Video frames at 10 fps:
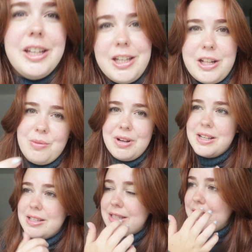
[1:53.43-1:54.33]
It
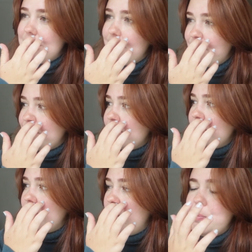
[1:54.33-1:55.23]
was
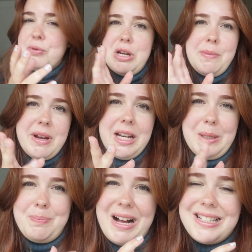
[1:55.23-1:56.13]
a
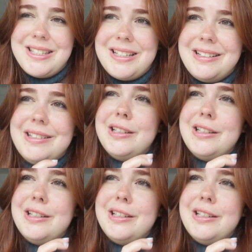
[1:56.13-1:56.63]
pre-made pasta.